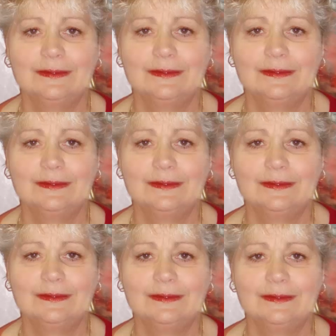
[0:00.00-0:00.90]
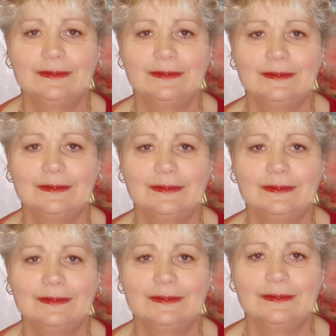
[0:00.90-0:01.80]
(no one is talking)